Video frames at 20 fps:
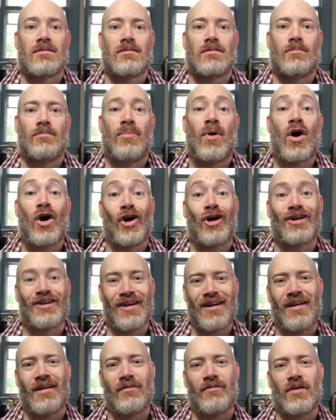part
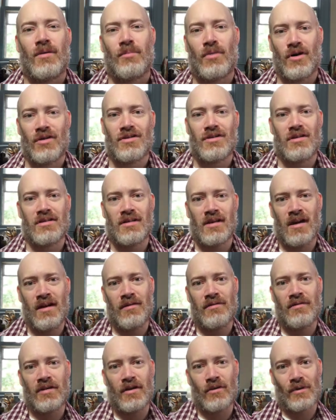of the purchase
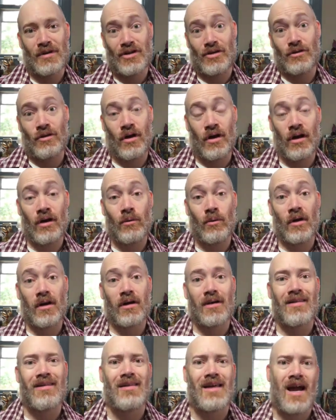of the original
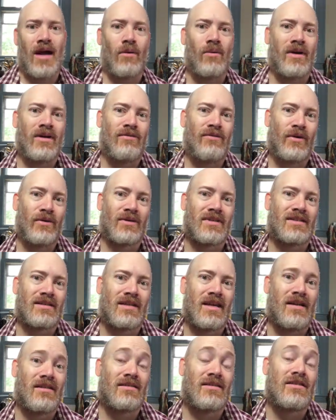artwork. That way folks
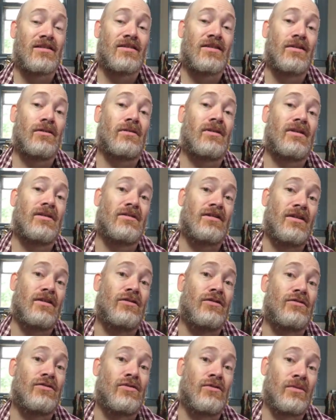can still
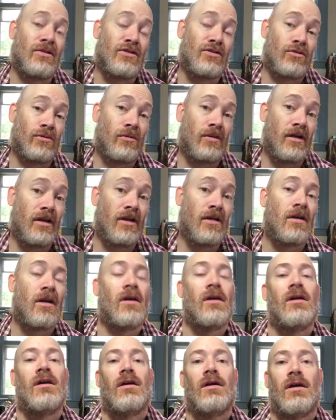continue to enjoy
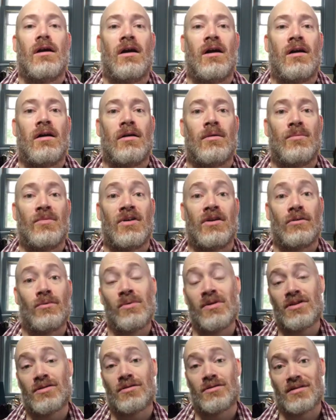the
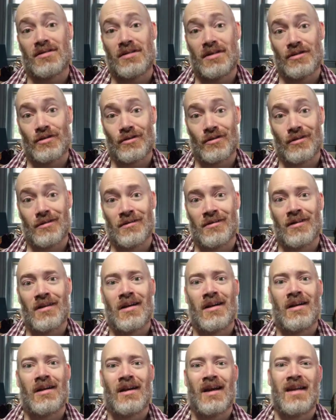original sigil
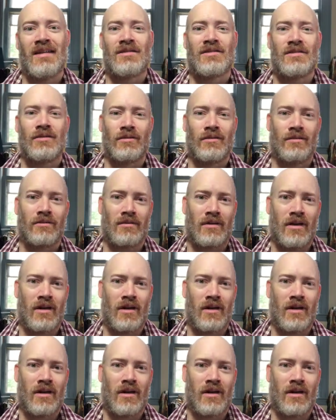and still